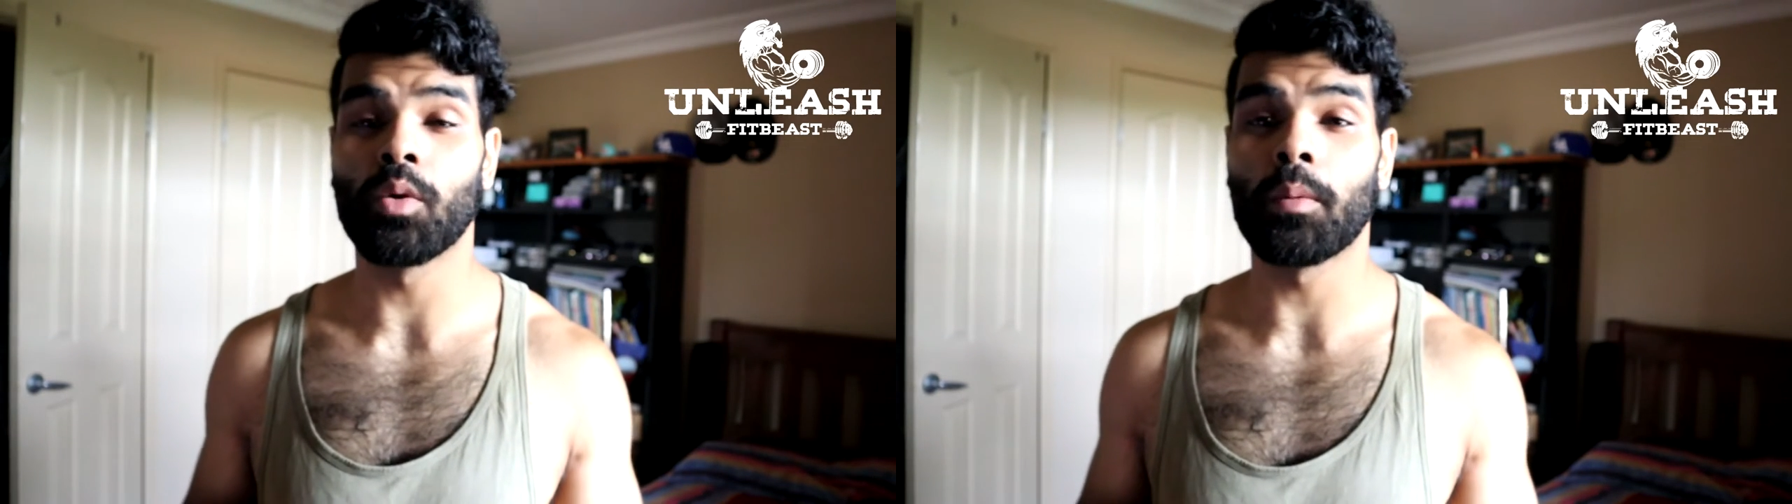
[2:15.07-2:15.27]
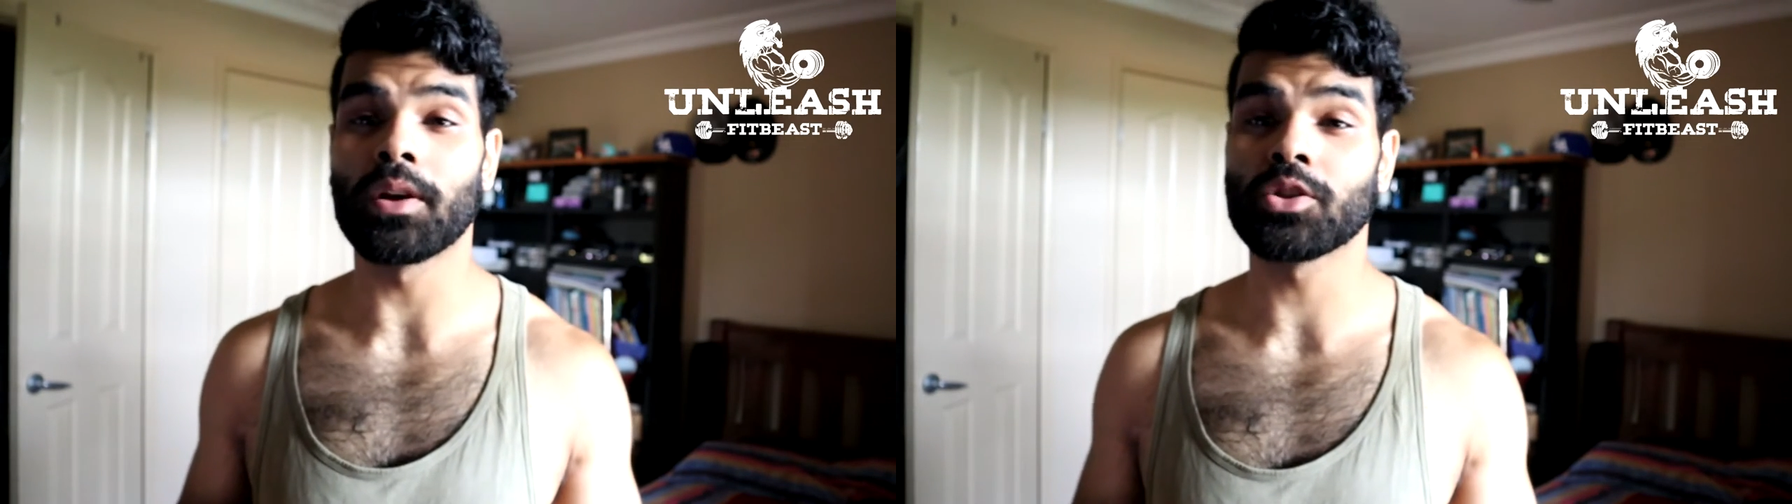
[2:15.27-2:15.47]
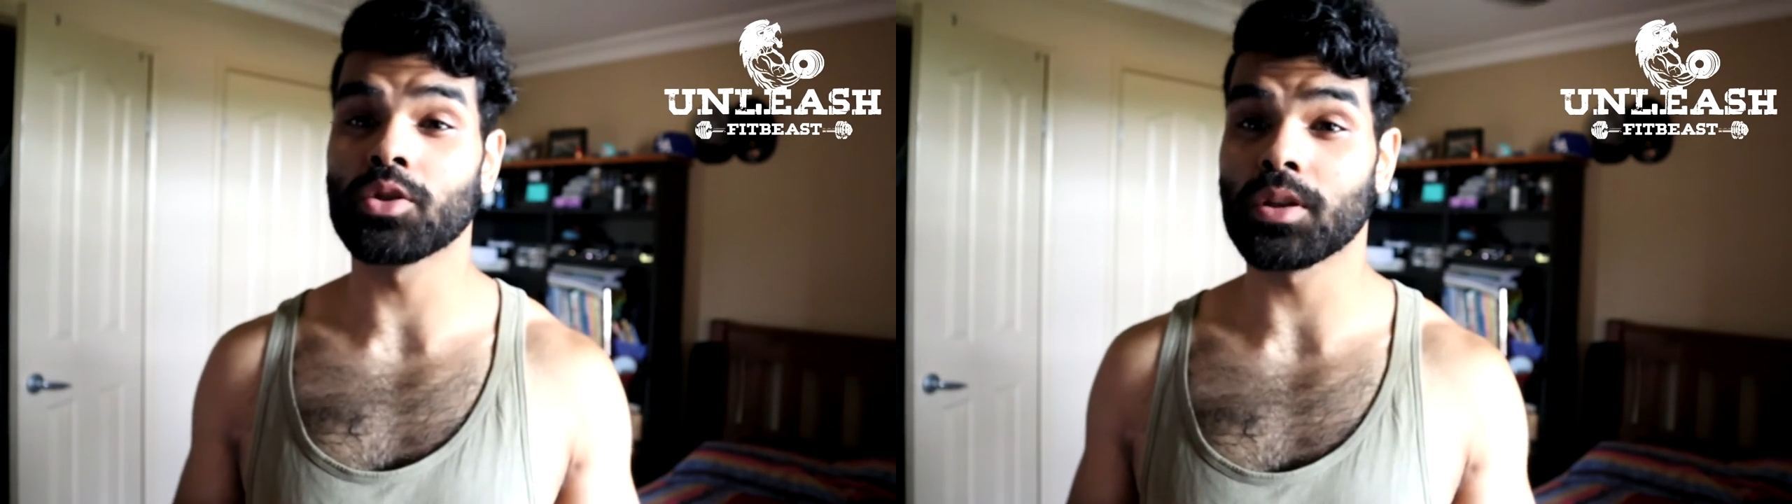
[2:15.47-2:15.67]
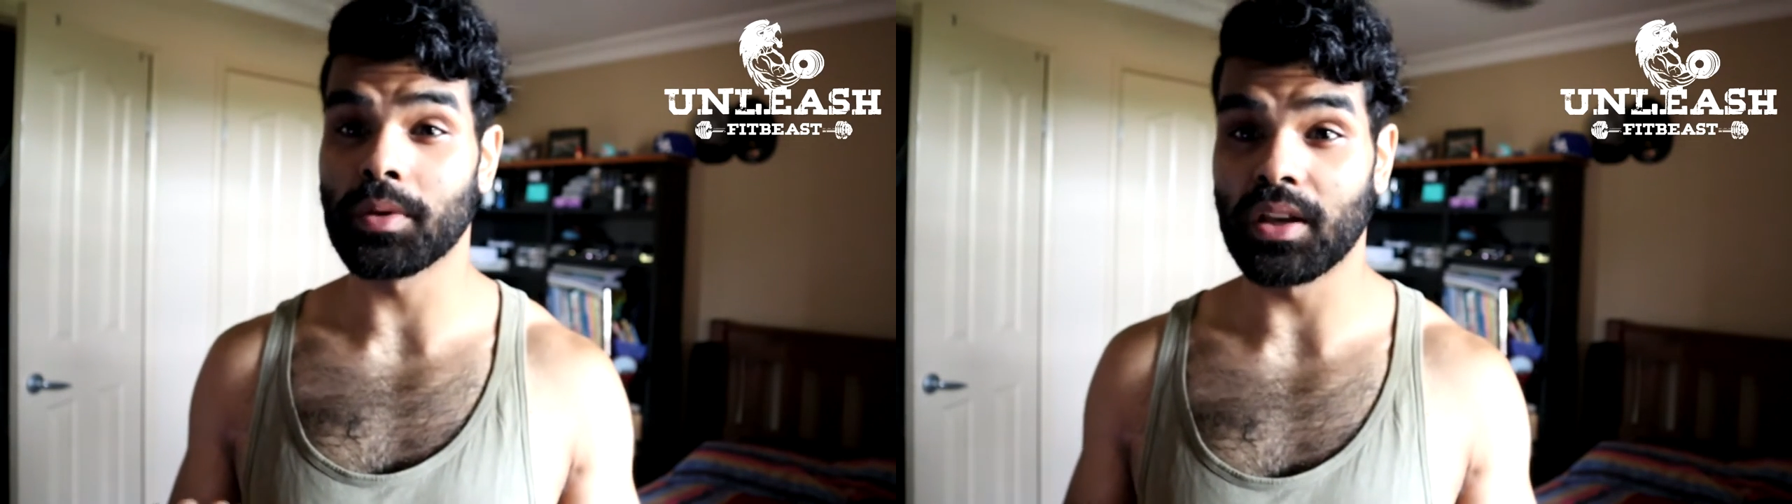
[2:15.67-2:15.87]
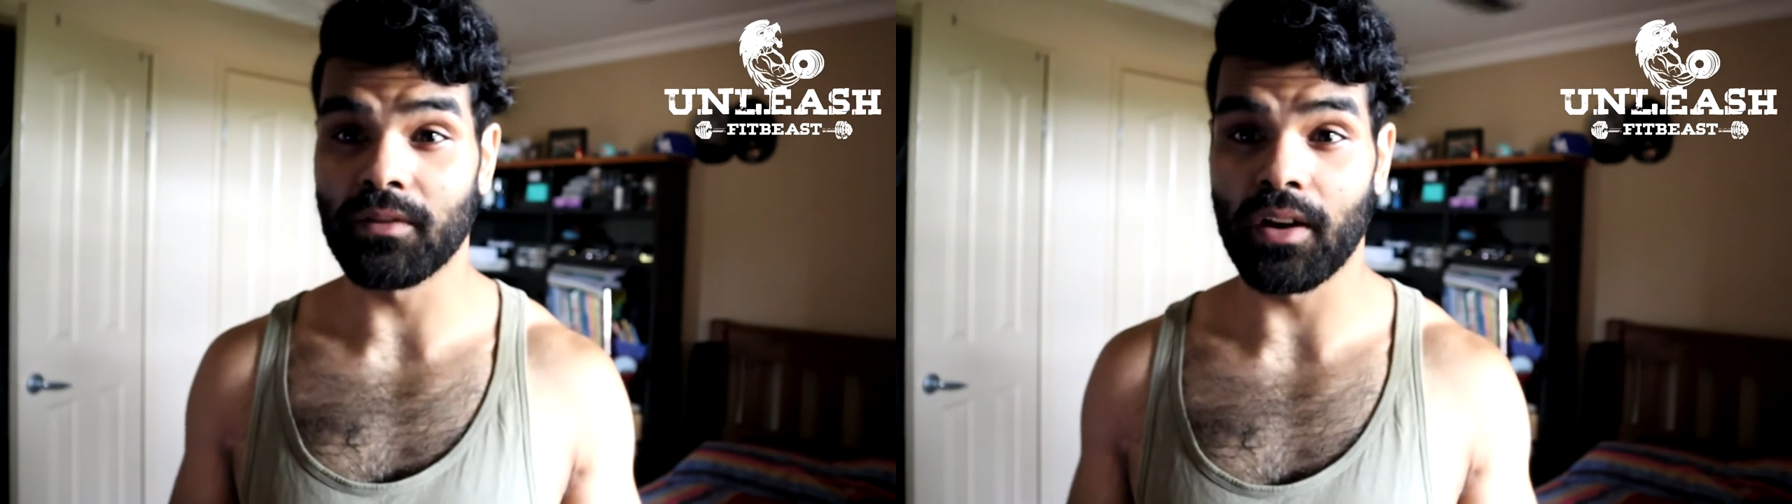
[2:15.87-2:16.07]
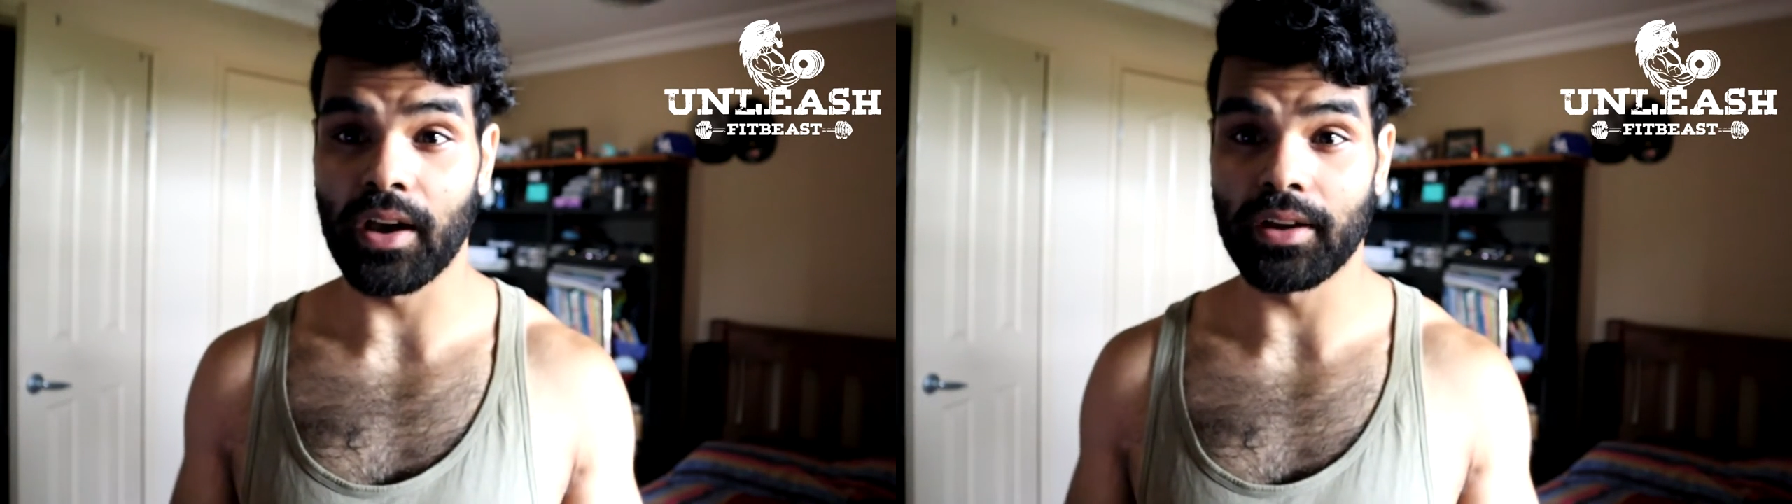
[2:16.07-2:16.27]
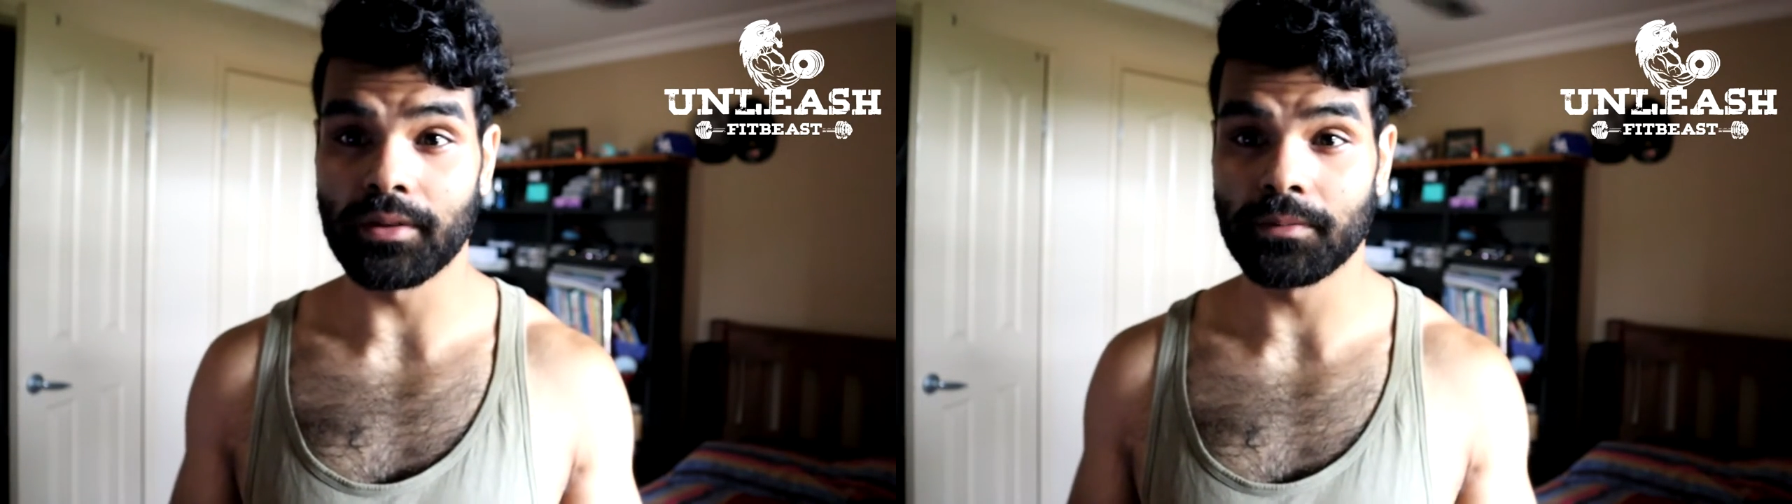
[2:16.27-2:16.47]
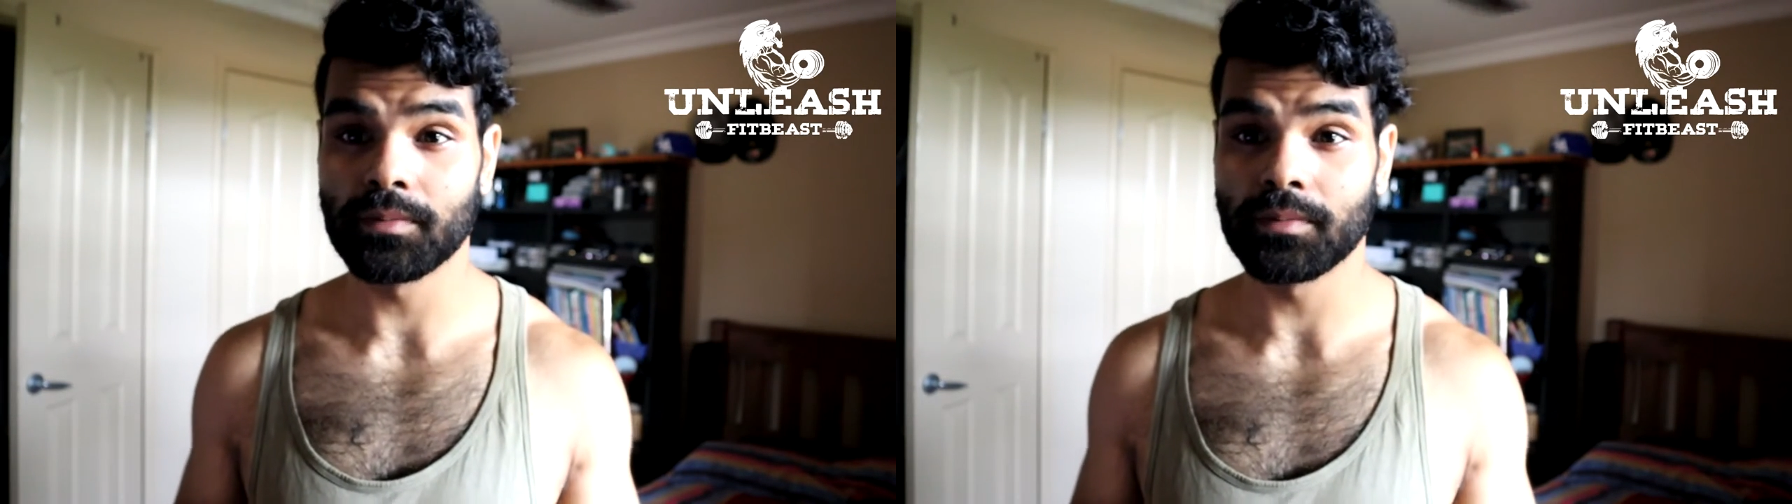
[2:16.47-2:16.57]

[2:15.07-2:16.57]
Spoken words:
while muscles are being fired.